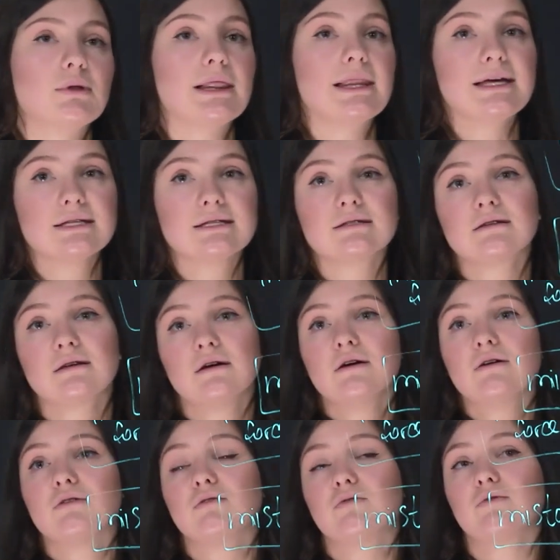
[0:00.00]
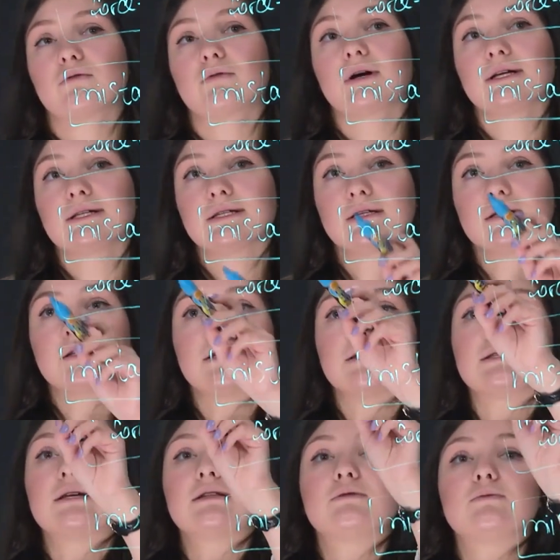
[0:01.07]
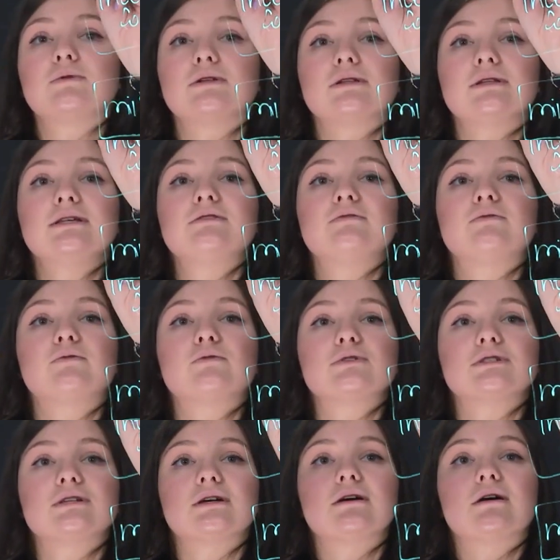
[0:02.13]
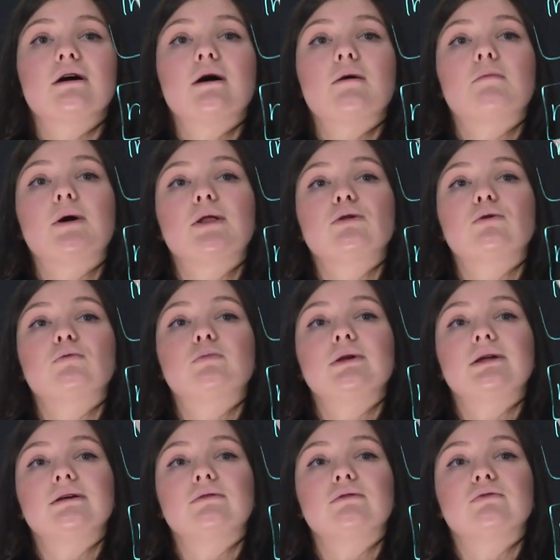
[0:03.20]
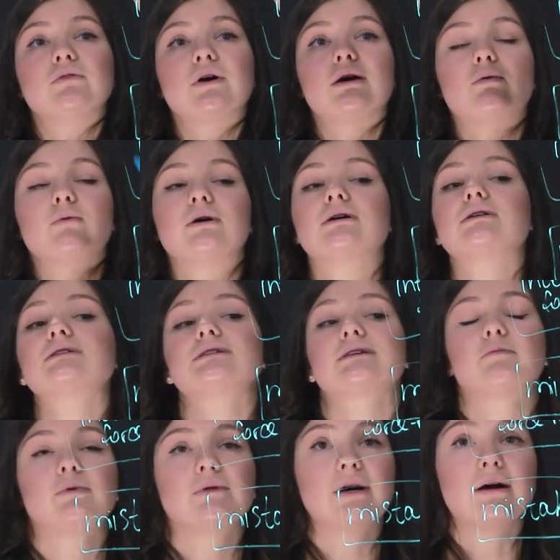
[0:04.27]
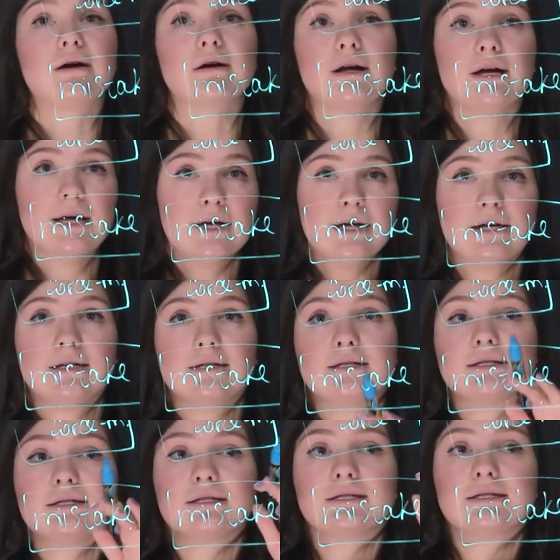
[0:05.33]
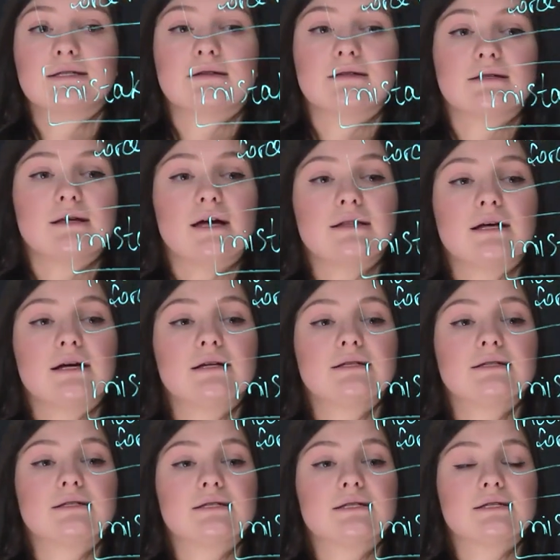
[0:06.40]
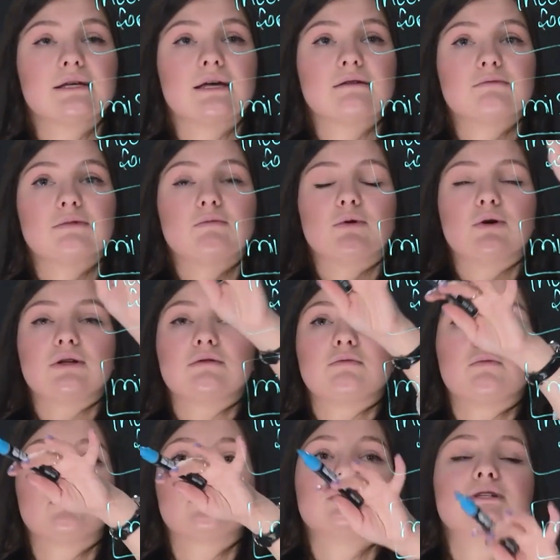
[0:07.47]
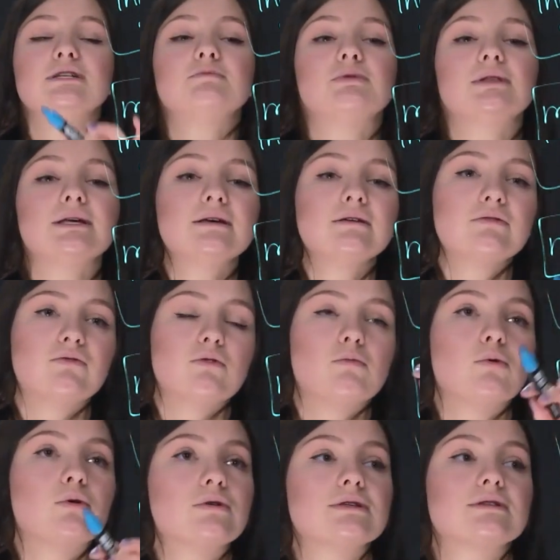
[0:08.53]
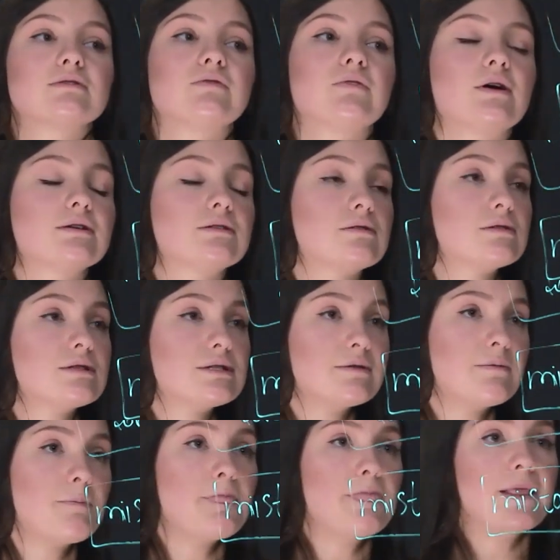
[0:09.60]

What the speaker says: less for us, that will lead for the monopoly of our supplier. And this analysis can be made more deeply for more risk factors.